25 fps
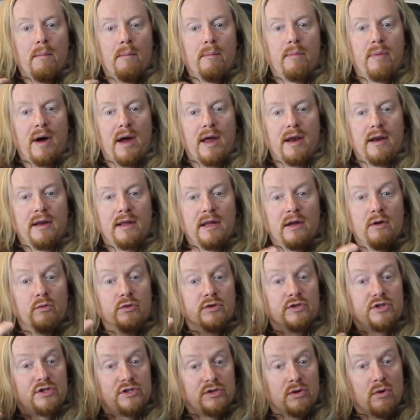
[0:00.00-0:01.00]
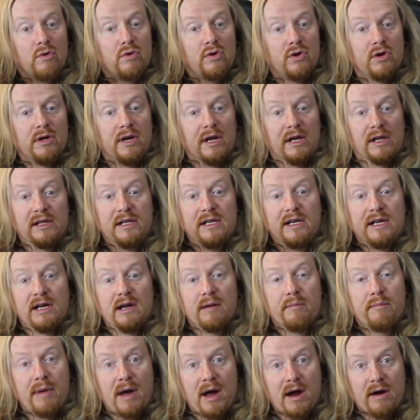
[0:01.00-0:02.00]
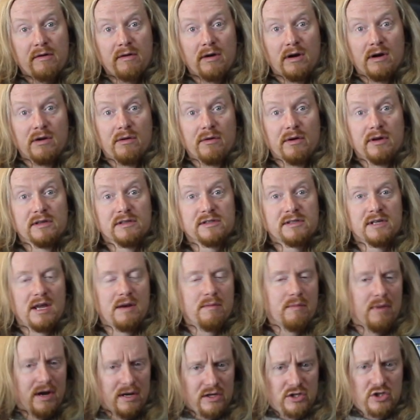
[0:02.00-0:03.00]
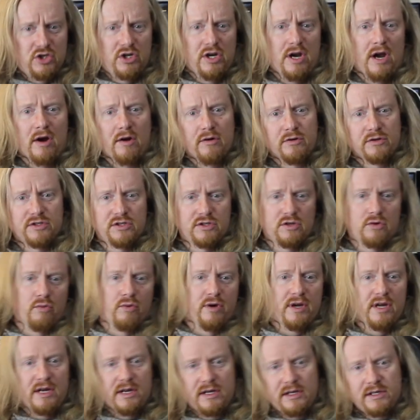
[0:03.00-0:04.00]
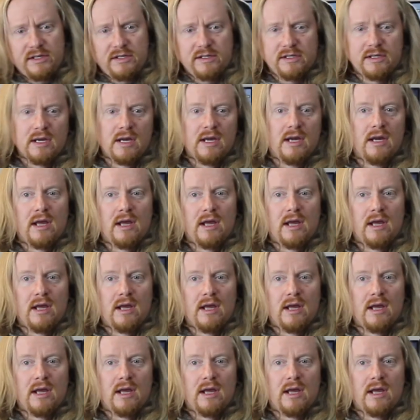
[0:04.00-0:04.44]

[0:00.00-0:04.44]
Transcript: But it was so good at cleaning up background noise. And my chair squeaks.